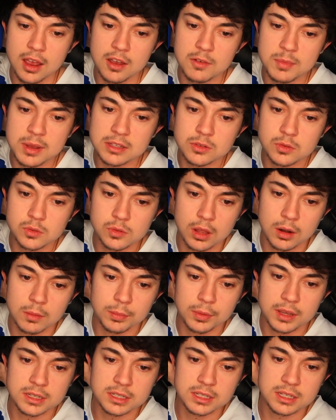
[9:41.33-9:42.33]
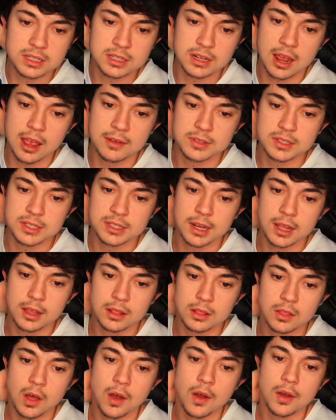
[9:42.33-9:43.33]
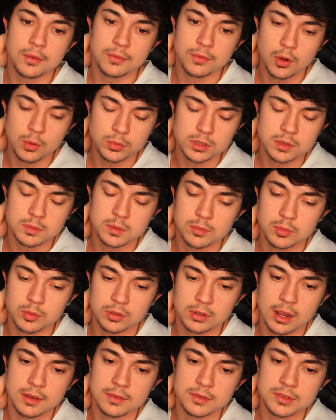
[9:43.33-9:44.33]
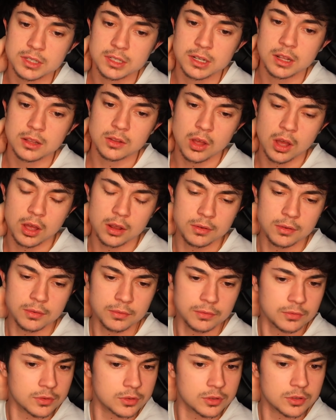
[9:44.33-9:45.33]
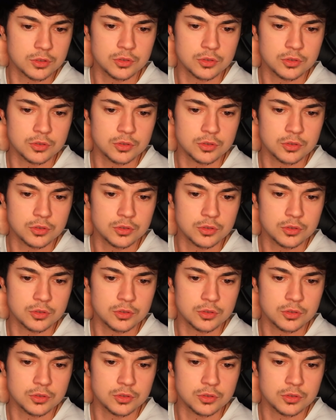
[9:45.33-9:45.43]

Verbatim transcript: I've been to a lot of places and I have seen a lot of homeless people and I've seen a lot of